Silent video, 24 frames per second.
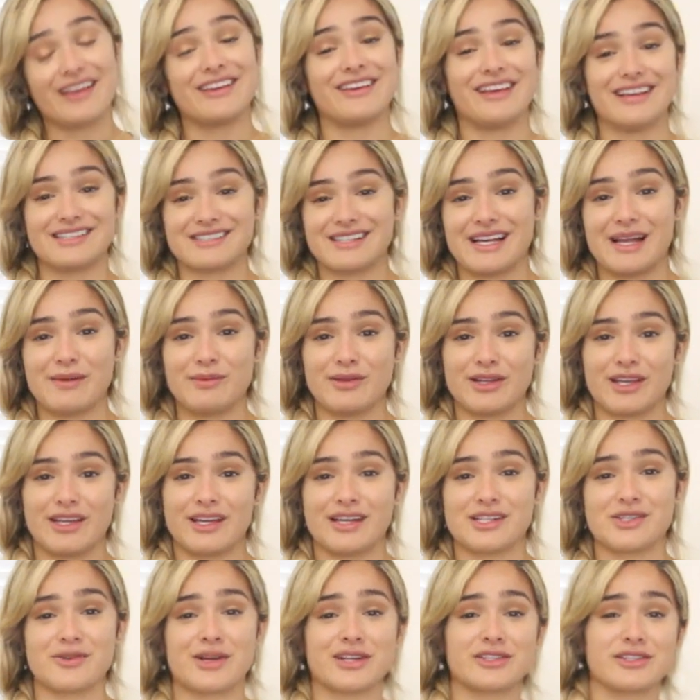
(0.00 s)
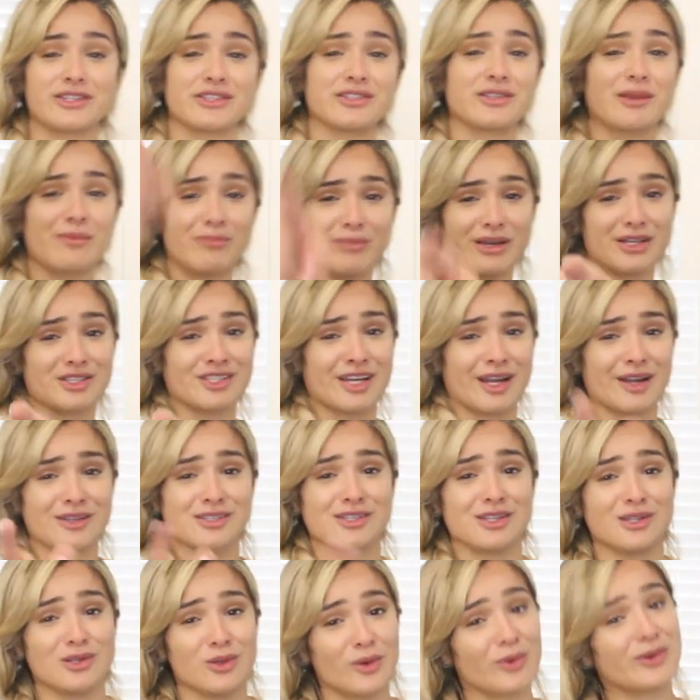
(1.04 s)
Yes, I am looking at directions. Big shout out
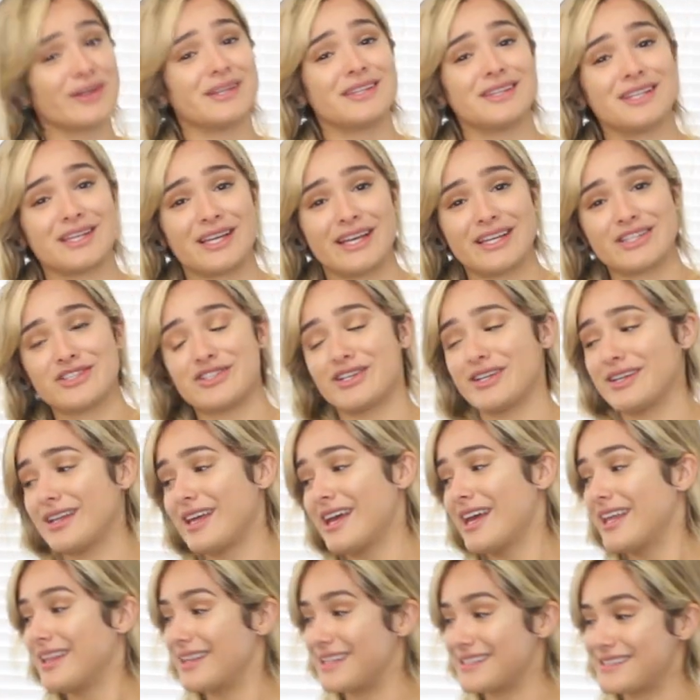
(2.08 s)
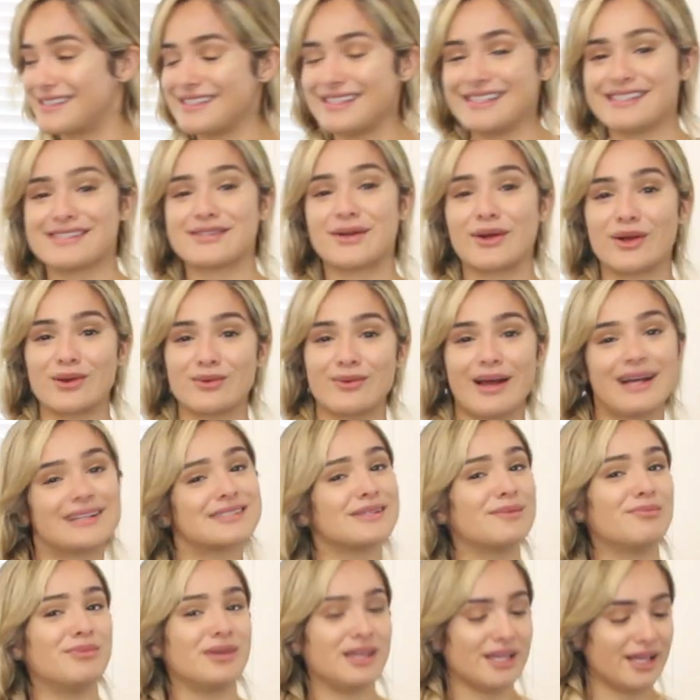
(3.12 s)
to Laura in the kitchen. This is her
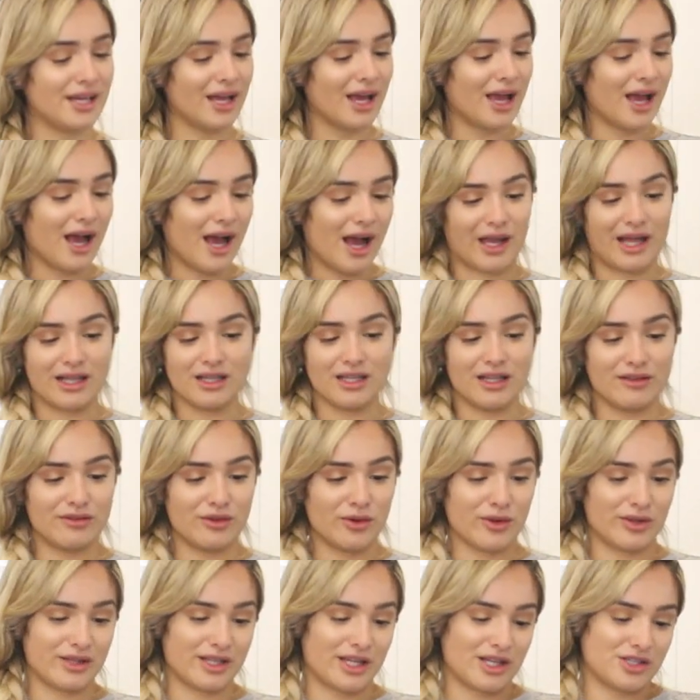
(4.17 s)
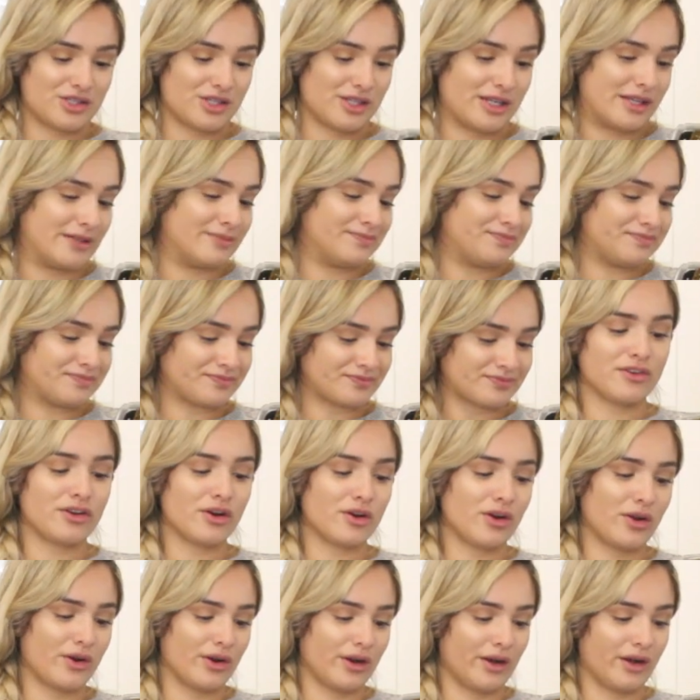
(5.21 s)
recipe. I love Laura in the kitchen. If you
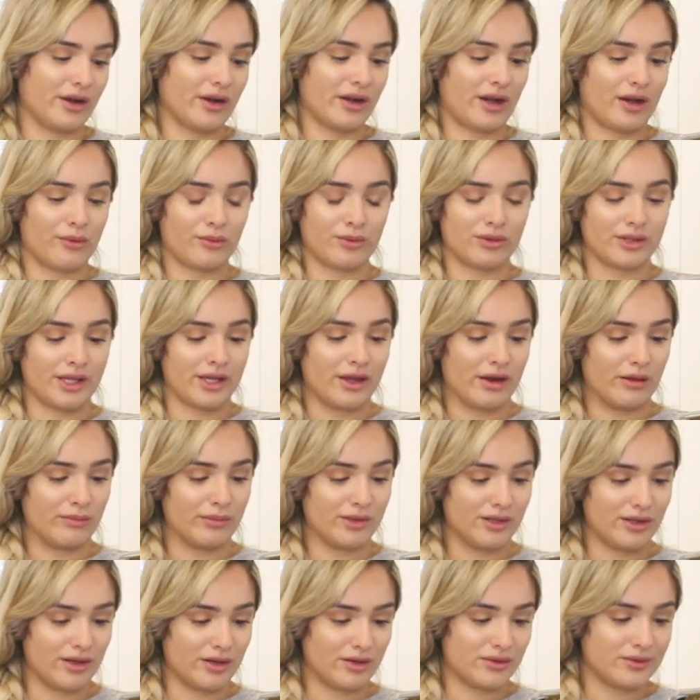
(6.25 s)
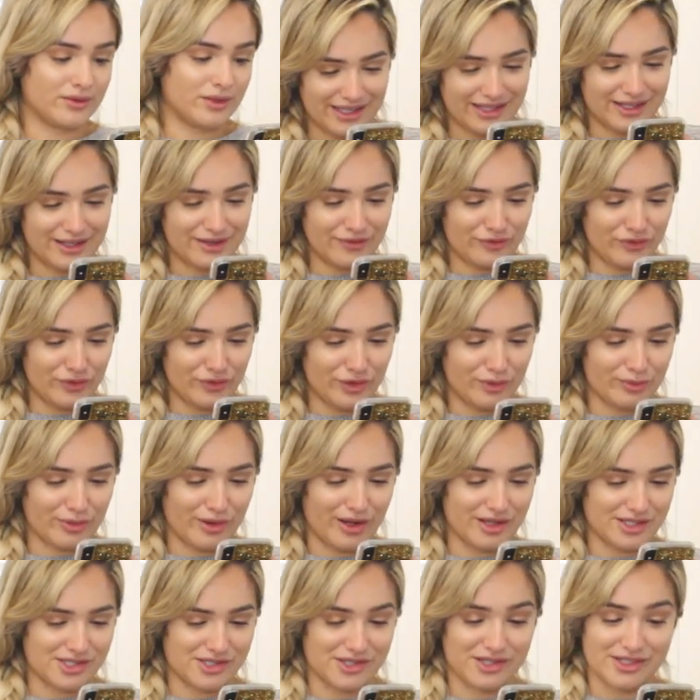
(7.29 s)
don't know her, I will link her below. In a food
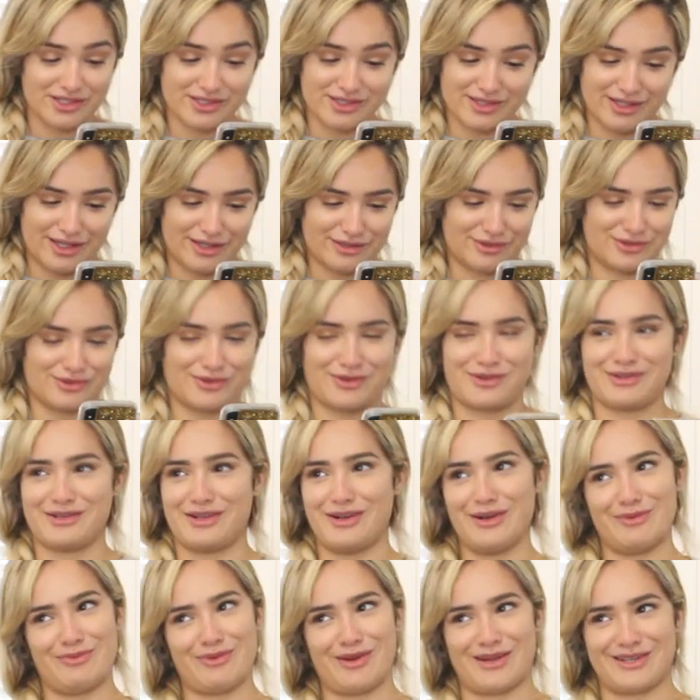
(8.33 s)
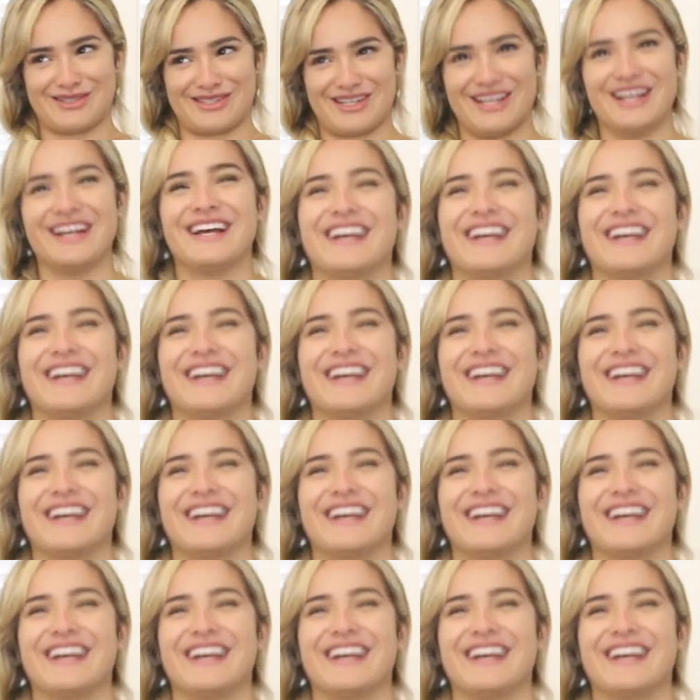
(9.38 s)
processor, in a process,